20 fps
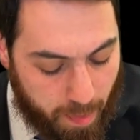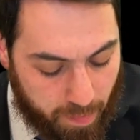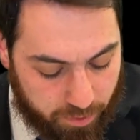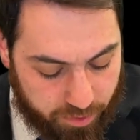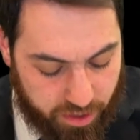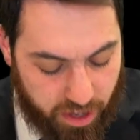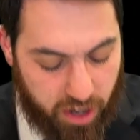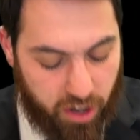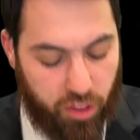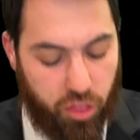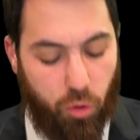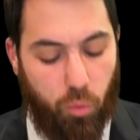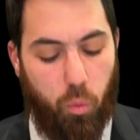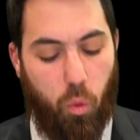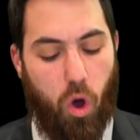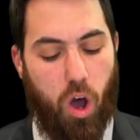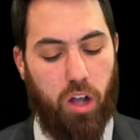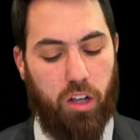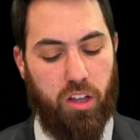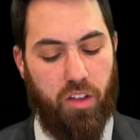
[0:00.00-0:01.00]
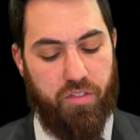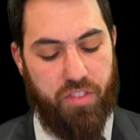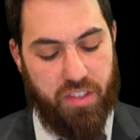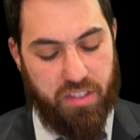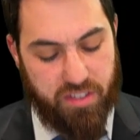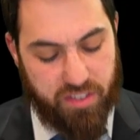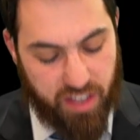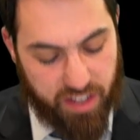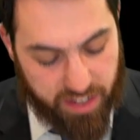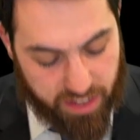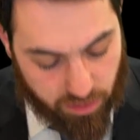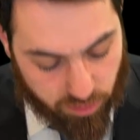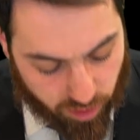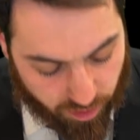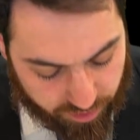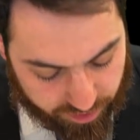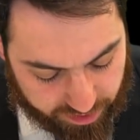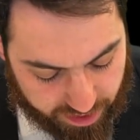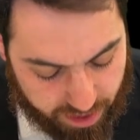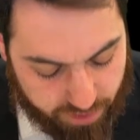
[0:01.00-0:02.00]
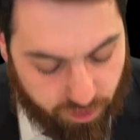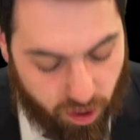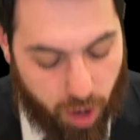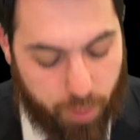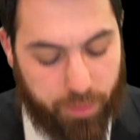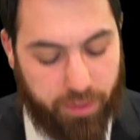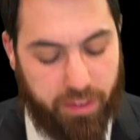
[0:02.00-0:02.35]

near the wall of the city. Rav Akiva,